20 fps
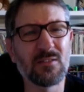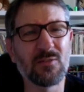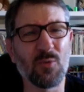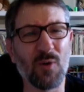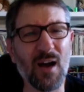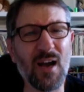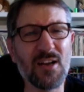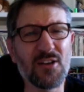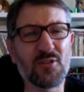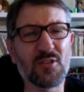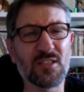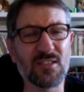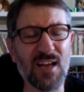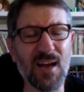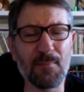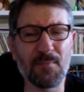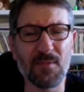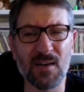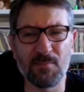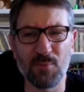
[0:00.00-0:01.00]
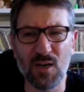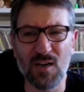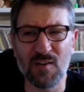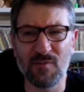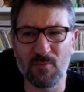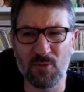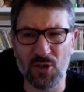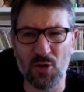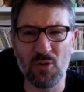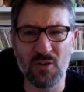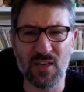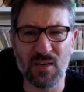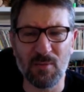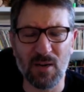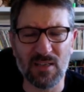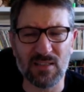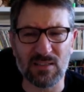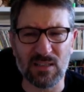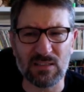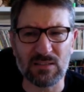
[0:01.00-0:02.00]
Why did you stop that boy from choking
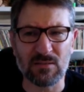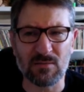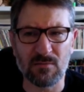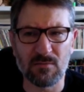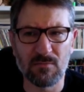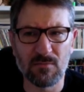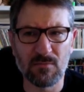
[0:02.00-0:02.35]
my son?